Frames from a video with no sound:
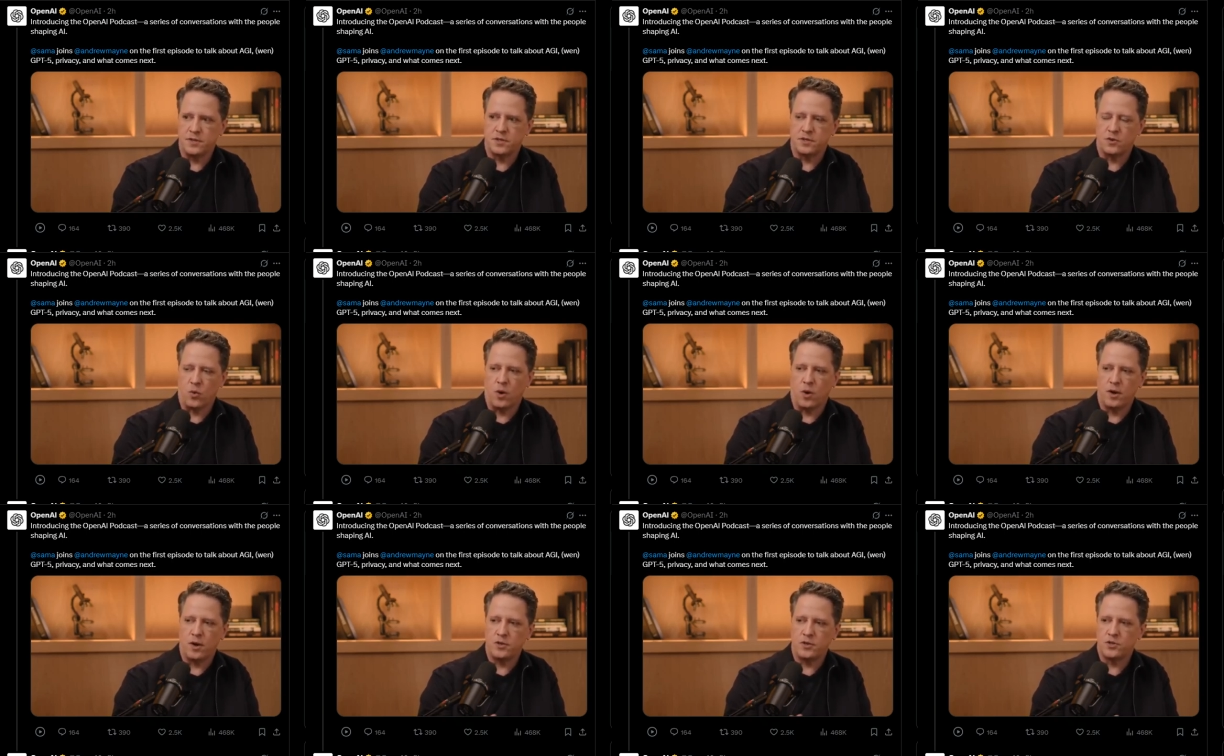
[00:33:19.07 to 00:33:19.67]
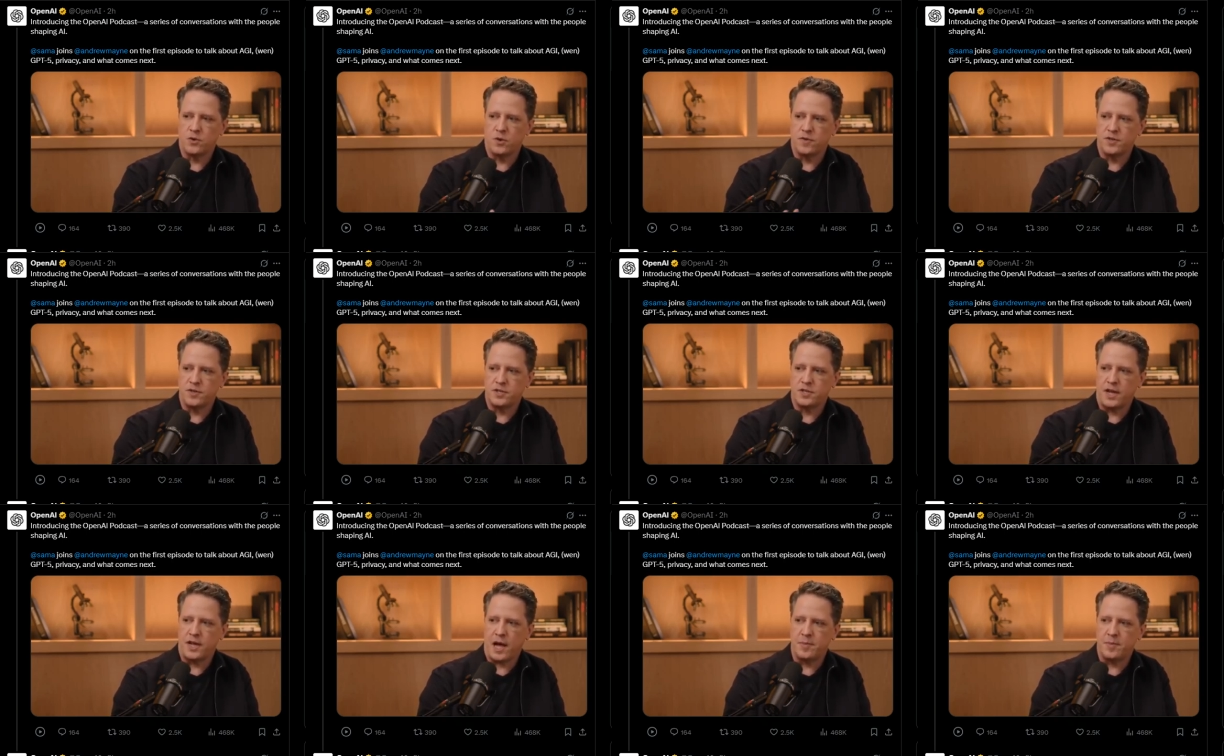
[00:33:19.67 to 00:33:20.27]
Is Sora sort of
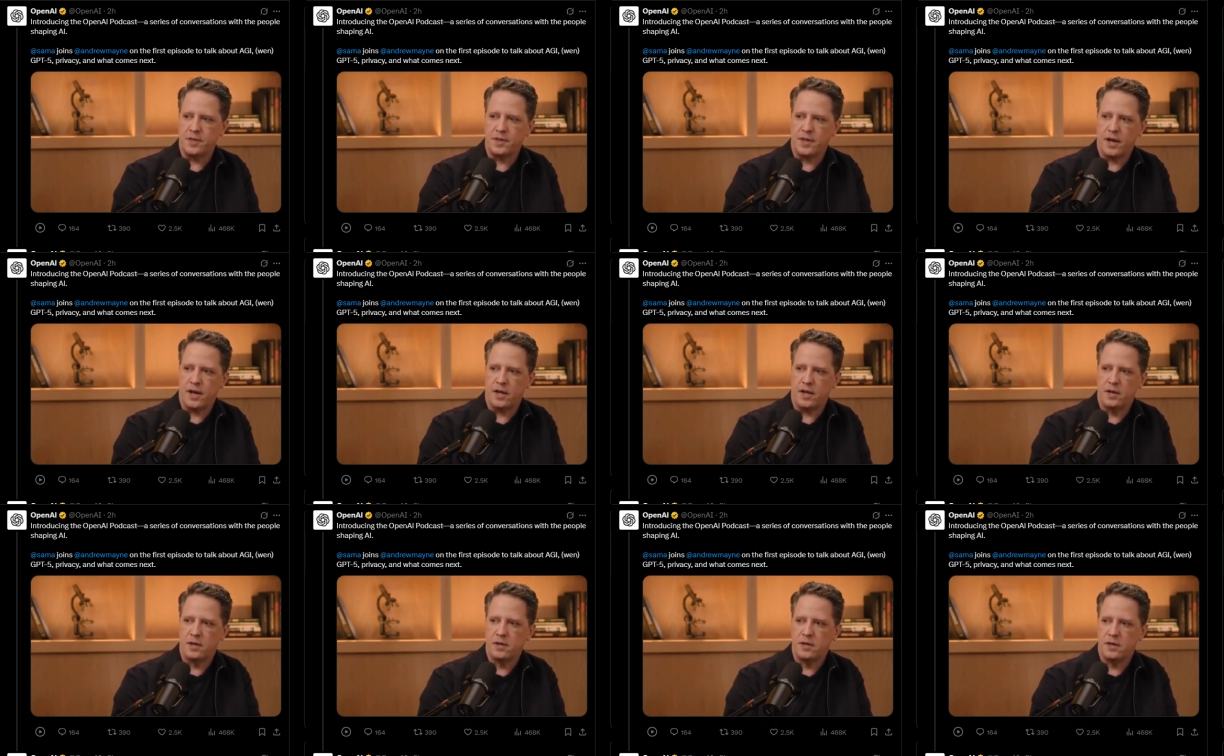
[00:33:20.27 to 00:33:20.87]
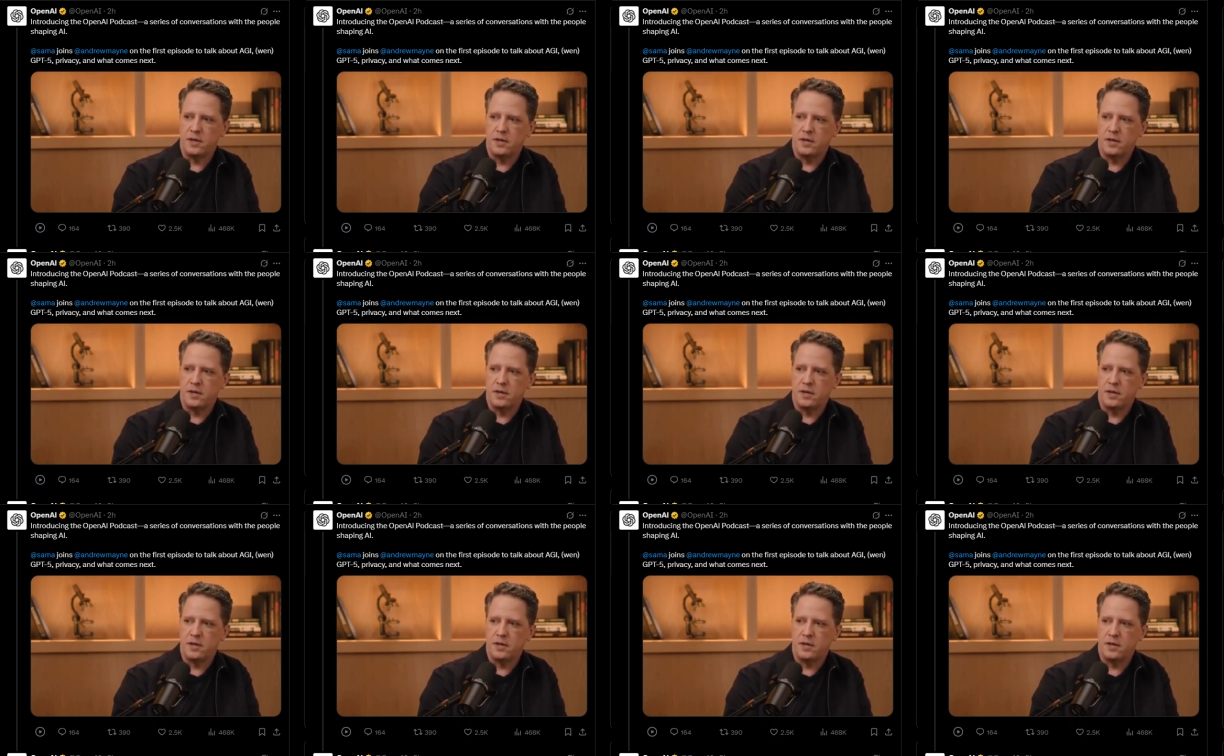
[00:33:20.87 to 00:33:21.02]
a stab at that?